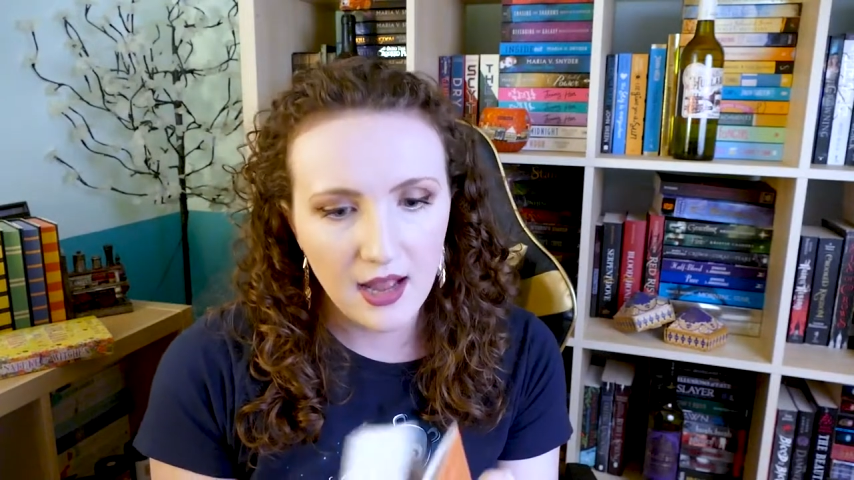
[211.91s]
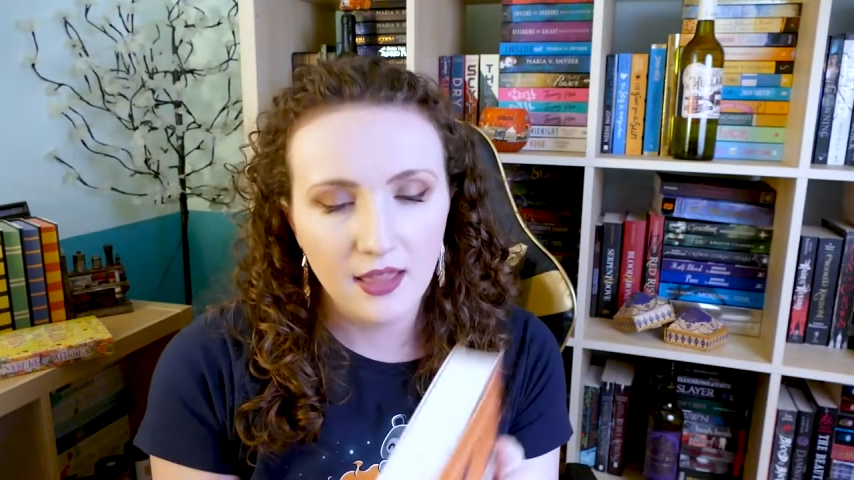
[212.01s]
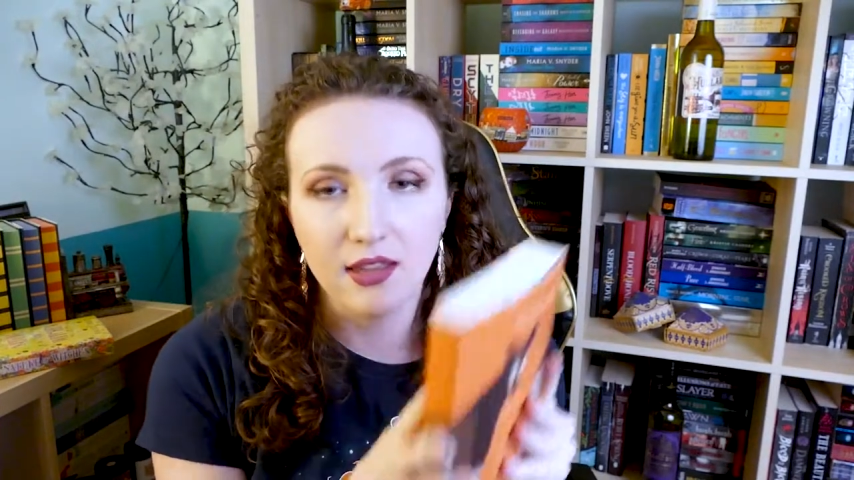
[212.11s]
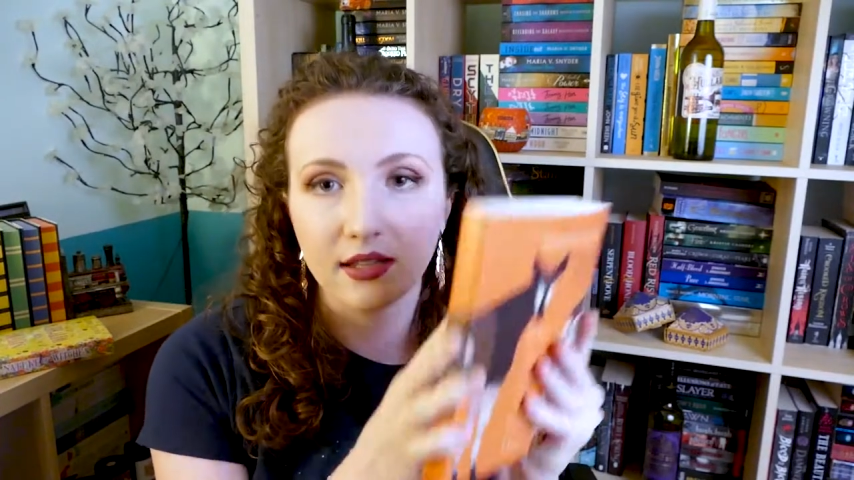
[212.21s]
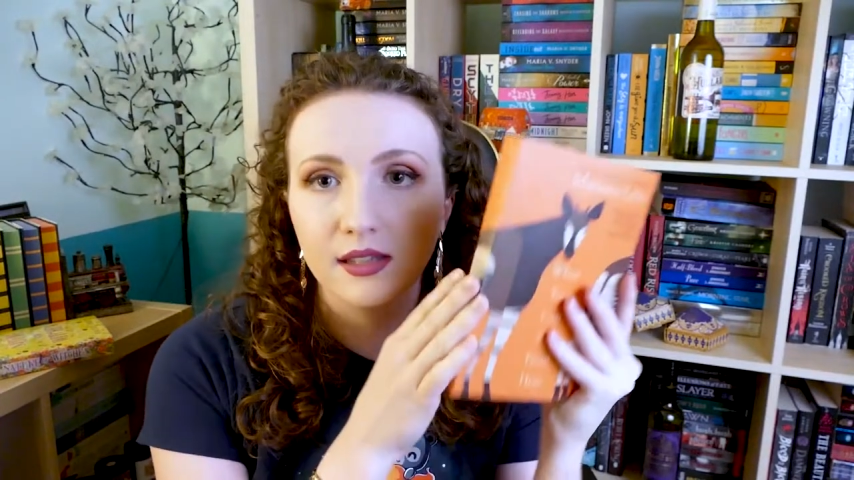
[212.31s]

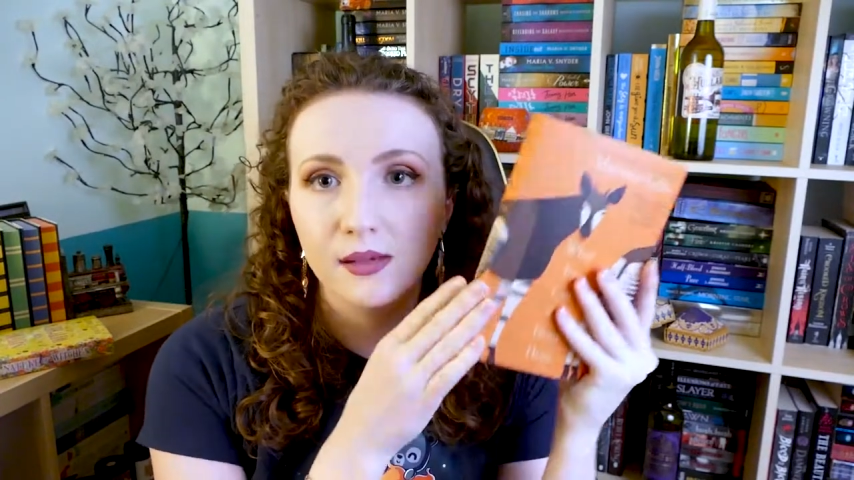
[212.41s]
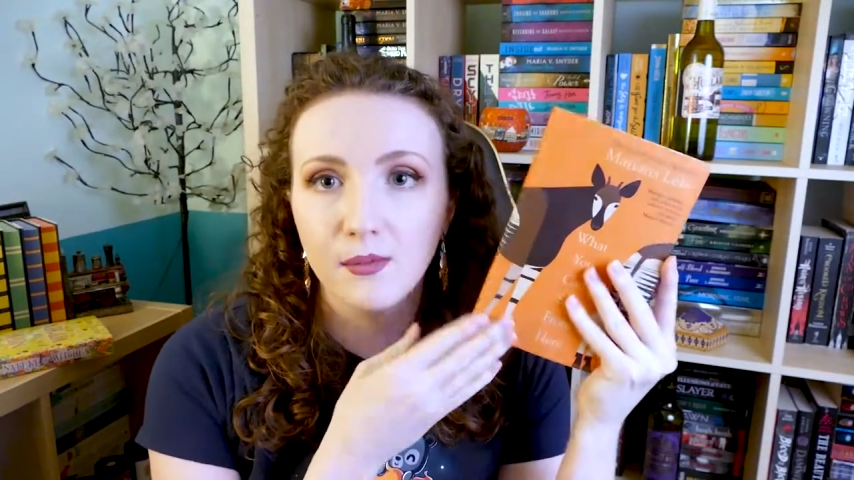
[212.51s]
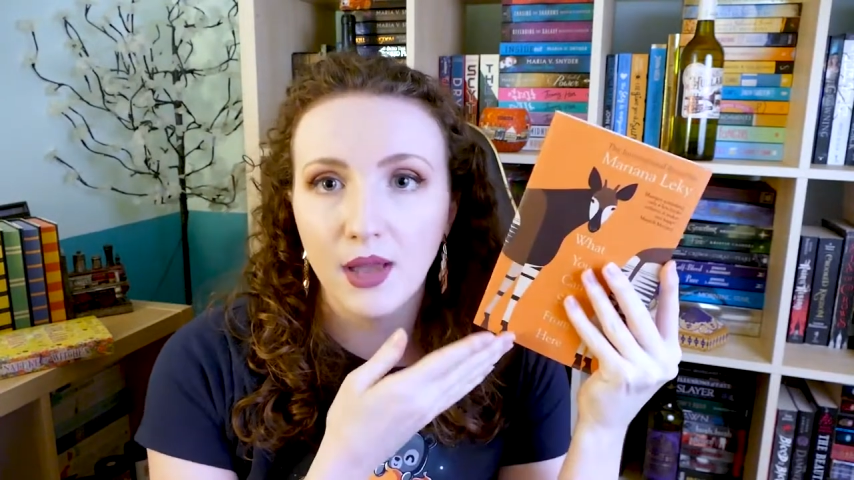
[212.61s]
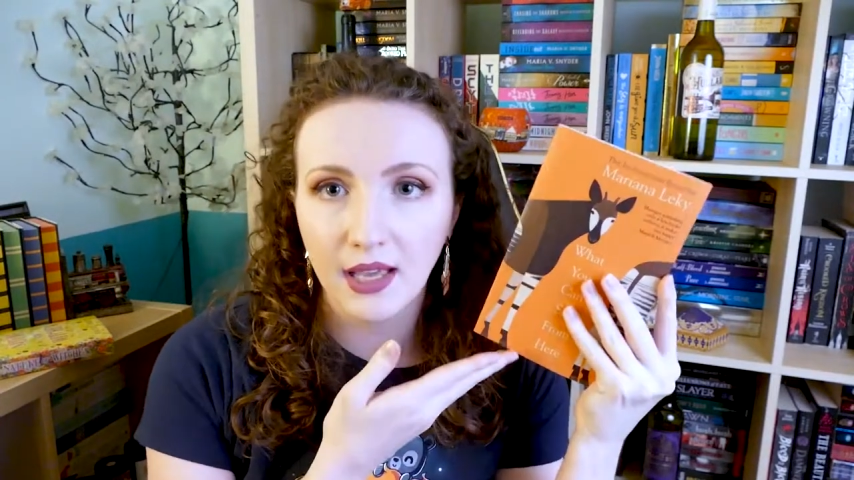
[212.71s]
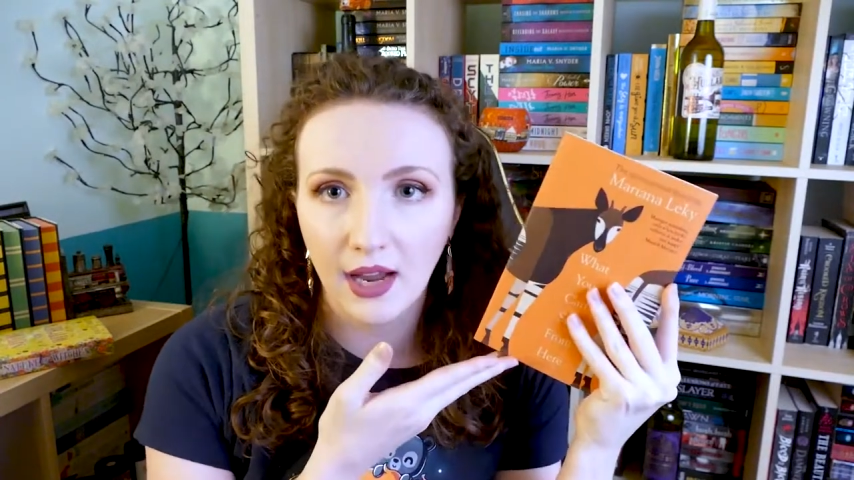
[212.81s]
this
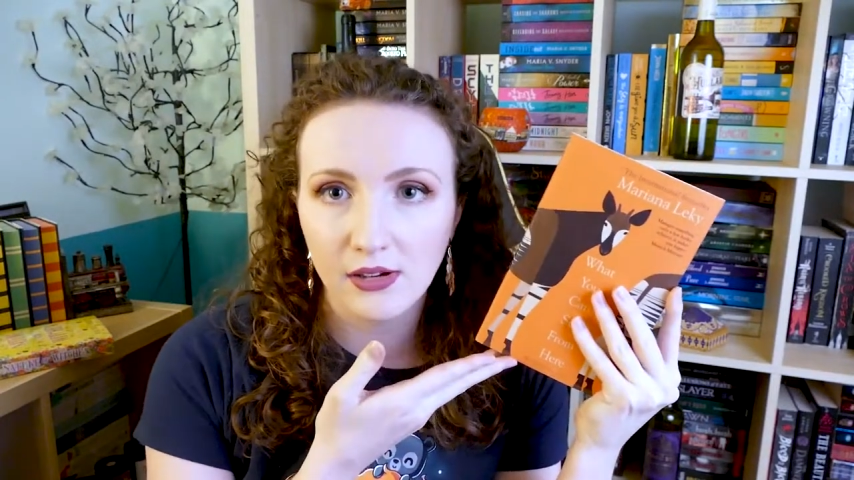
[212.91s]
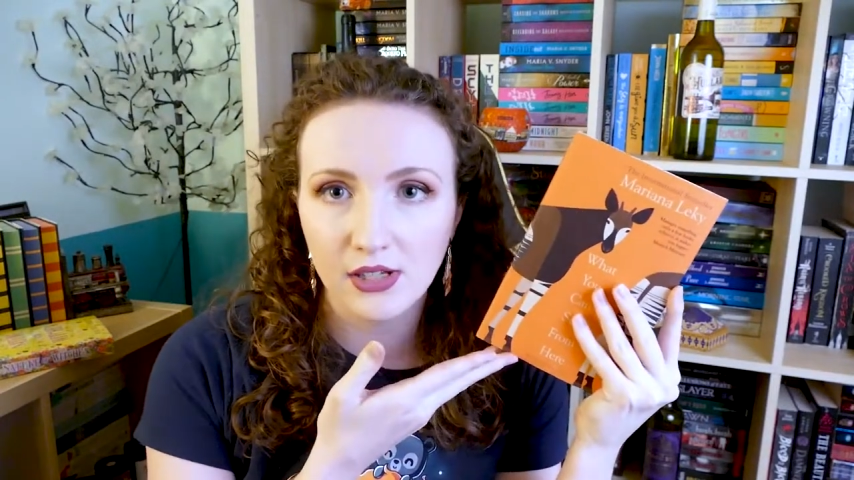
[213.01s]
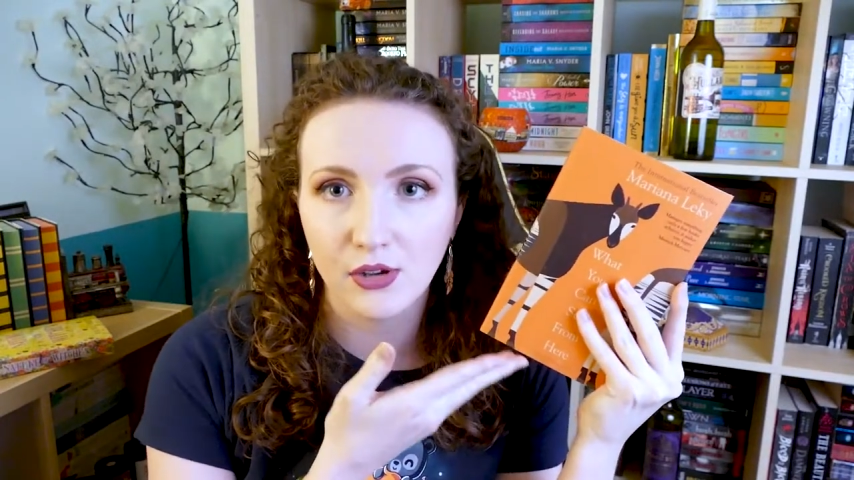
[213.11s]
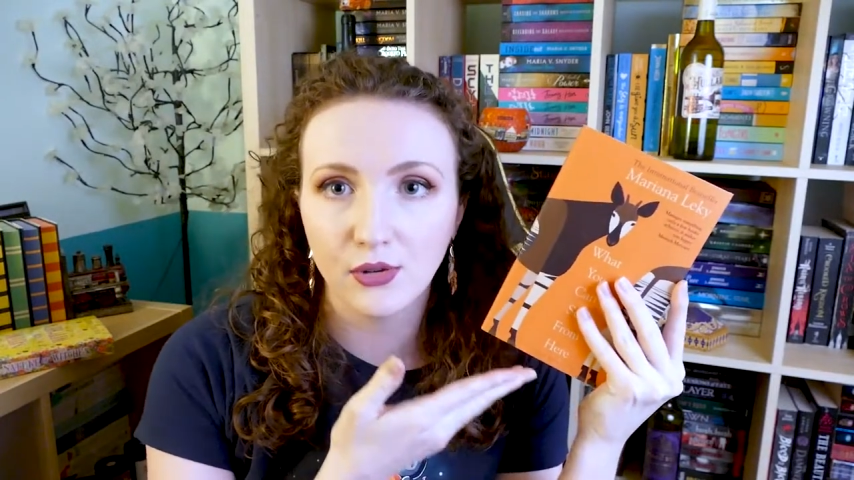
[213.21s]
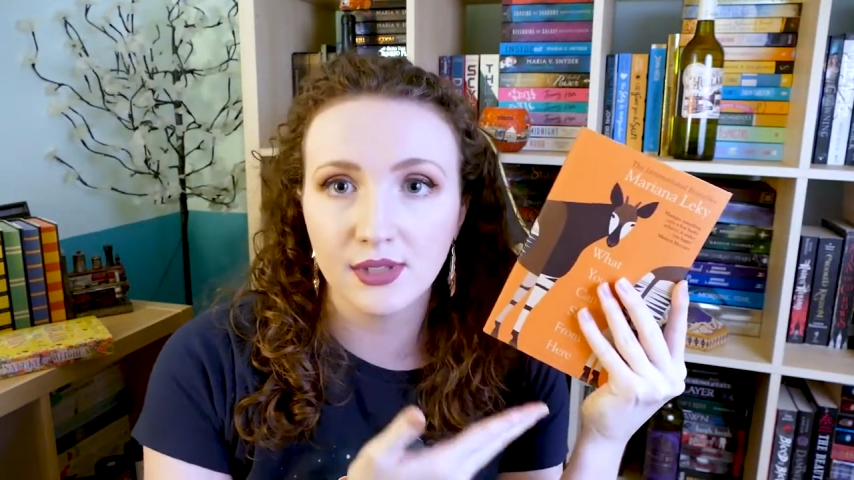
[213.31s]
main character
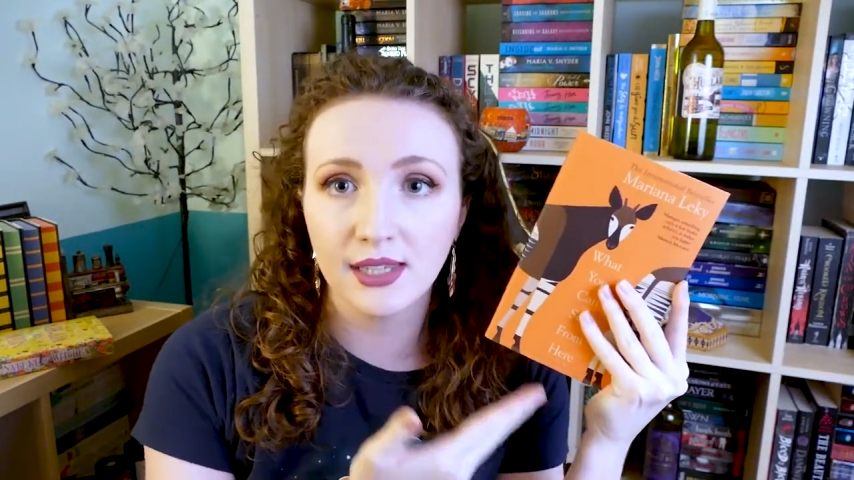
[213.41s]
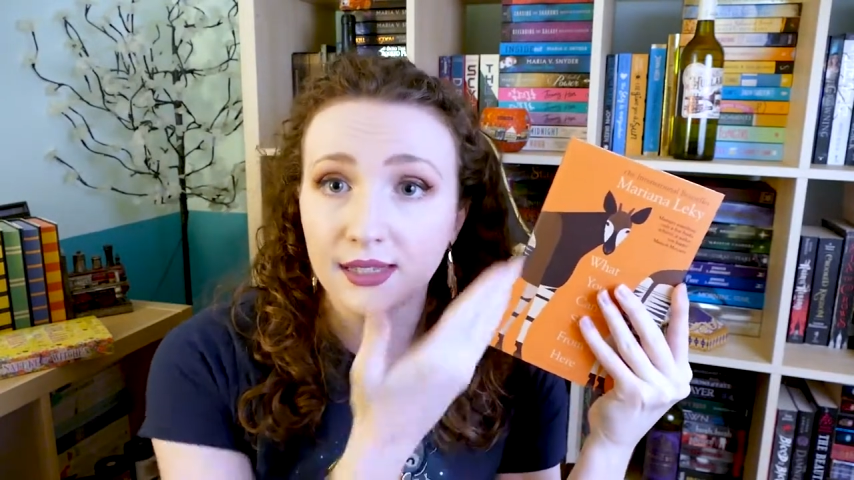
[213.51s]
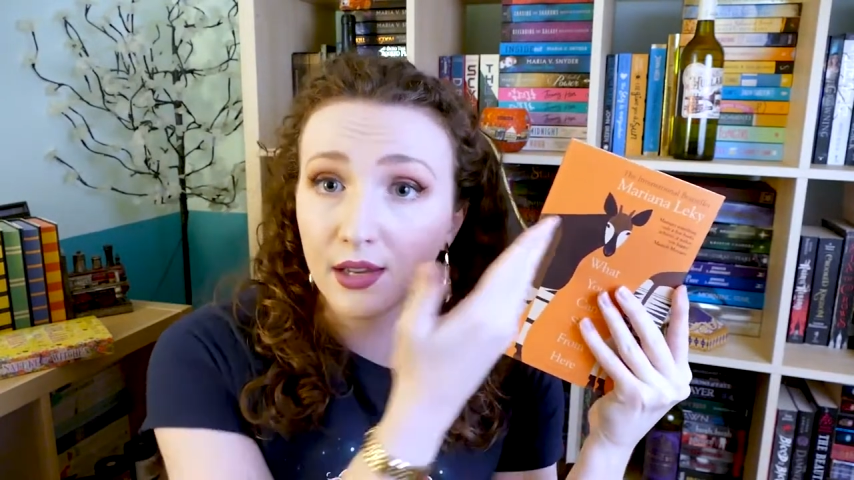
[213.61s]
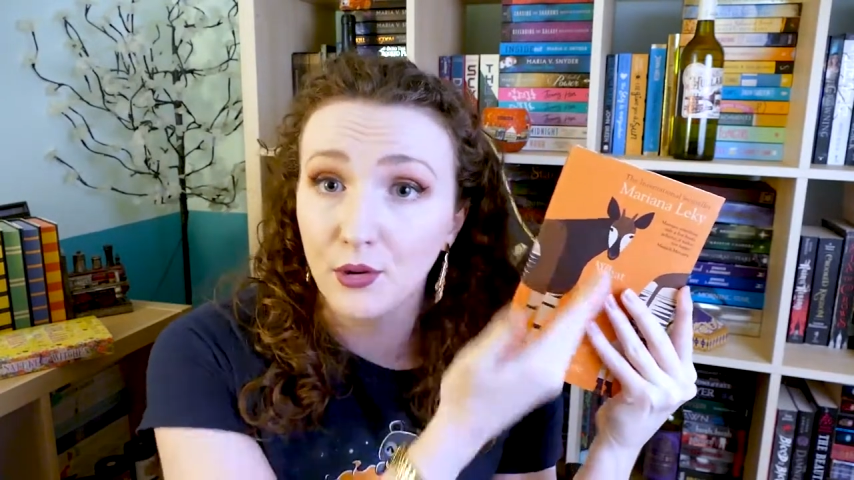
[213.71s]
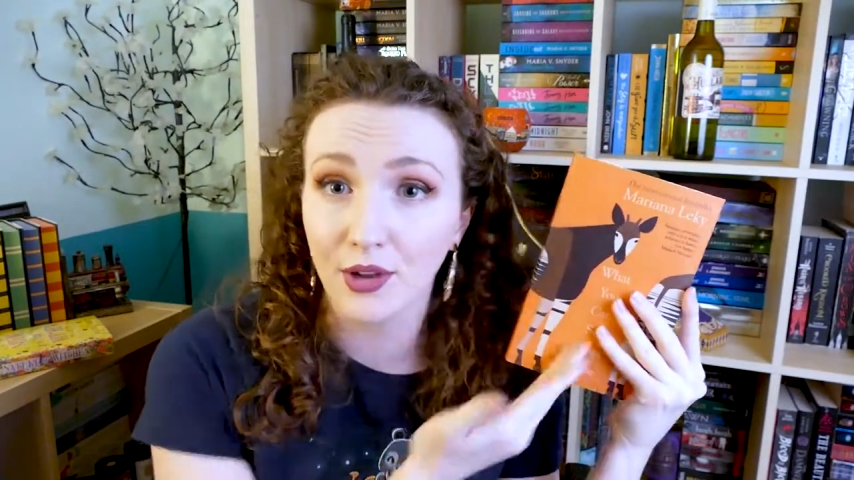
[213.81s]
who sees
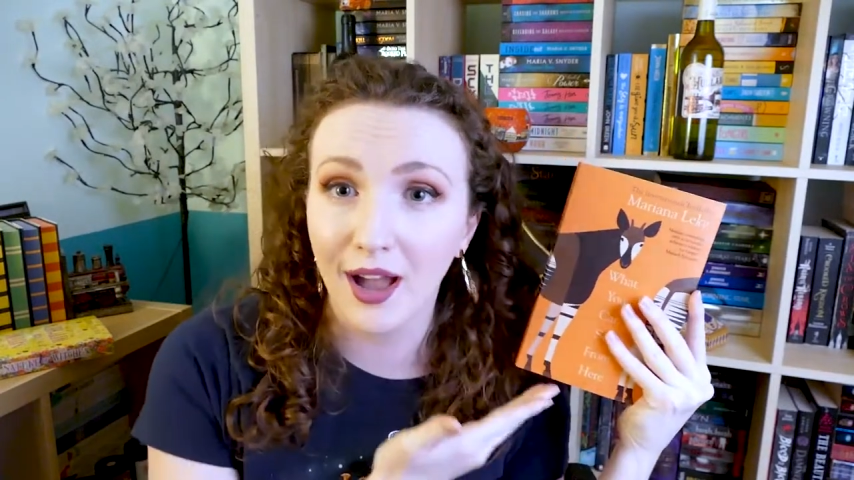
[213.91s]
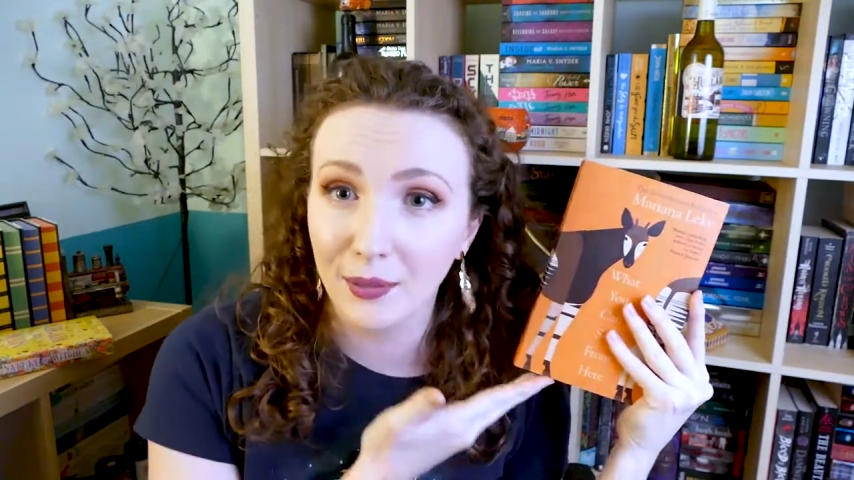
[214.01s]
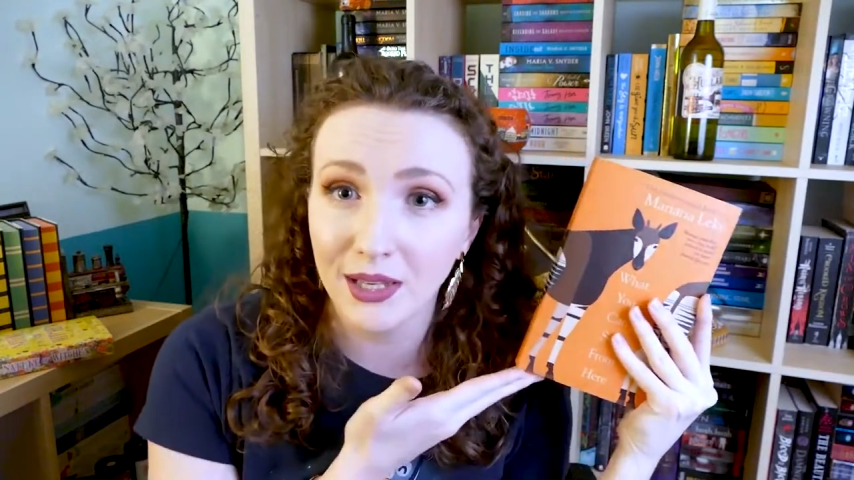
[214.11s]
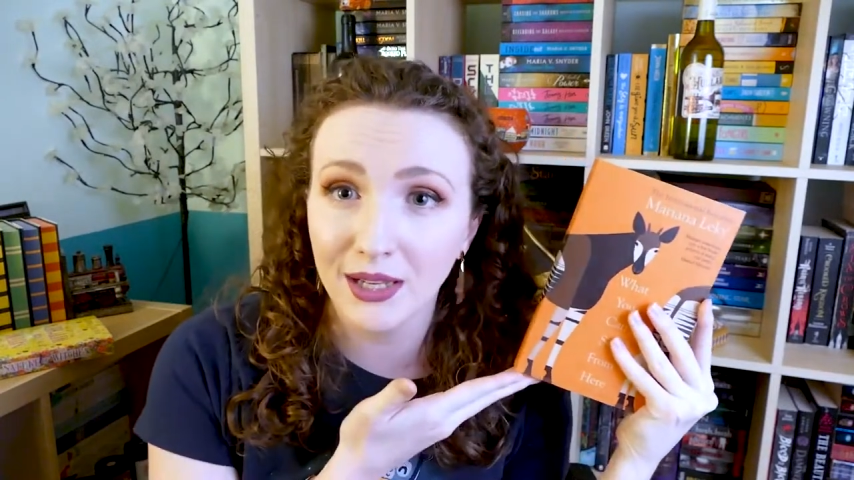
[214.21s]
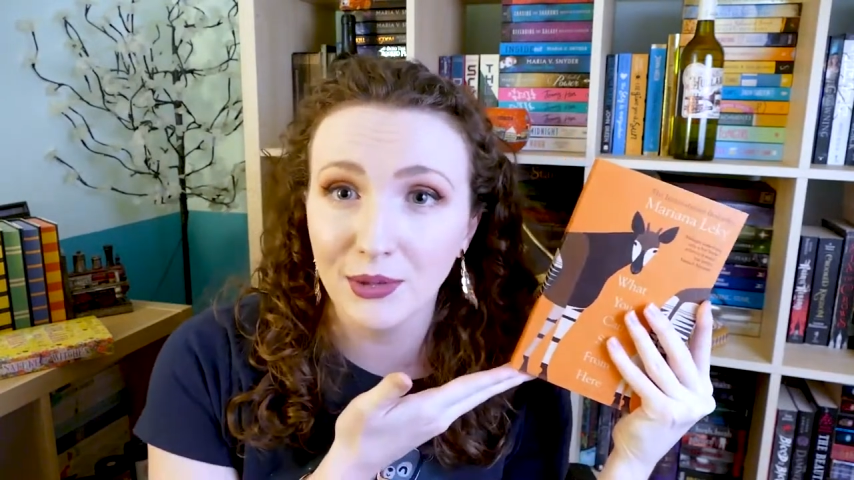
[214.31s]
an okapi,